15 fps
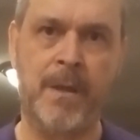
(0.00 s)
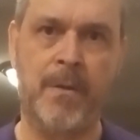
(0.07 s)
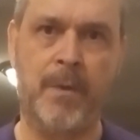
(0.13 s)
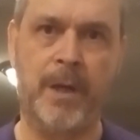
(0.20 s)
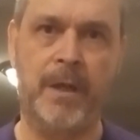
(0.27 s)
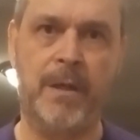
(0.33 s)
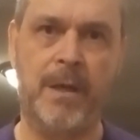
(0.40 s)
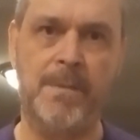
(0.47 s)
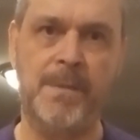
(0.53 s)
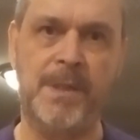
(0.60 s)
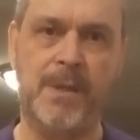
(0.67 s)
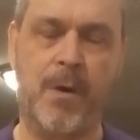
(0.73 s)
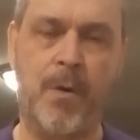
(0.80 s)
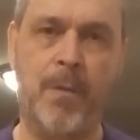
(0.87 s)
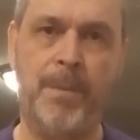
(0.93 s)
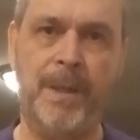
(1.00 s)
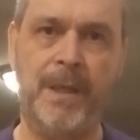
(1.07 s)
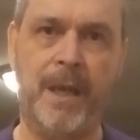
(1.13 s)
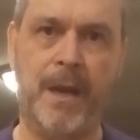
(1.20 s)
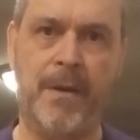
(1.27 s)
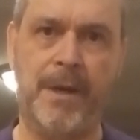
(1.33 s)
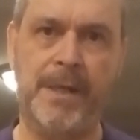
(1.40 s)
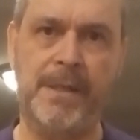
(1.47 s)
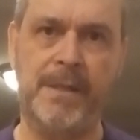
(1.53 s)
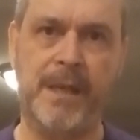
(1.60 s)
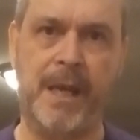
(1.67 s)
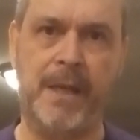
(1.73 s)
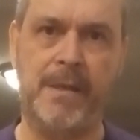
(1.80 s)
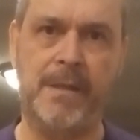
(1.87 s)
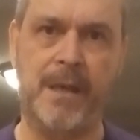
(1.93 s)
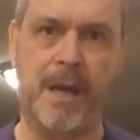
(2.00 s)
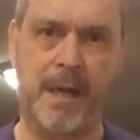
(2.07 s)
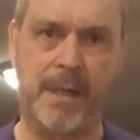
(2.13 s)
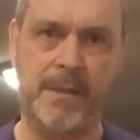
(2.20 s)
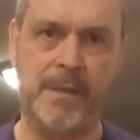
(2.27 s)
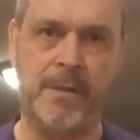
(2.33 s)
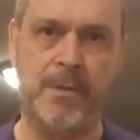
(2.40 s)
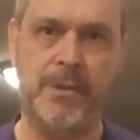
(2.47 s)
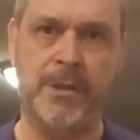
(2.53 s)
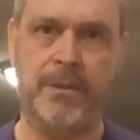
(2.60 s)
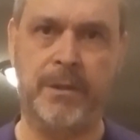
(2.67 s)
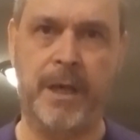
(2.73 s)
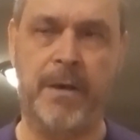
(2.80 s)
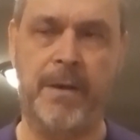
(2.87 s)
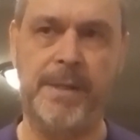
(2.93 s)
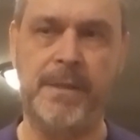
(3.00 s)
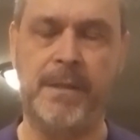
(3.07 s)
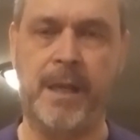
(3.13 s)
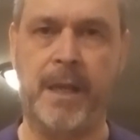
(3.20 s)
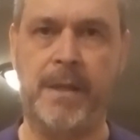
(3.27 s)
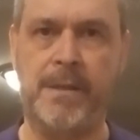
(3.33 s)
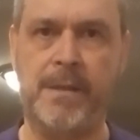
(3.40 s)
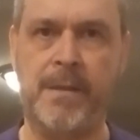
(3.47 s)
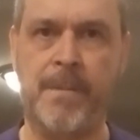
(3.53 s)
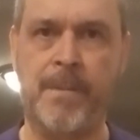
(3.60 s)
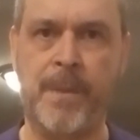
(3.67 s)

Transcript: when it comes to open carry states, constitutional carry states,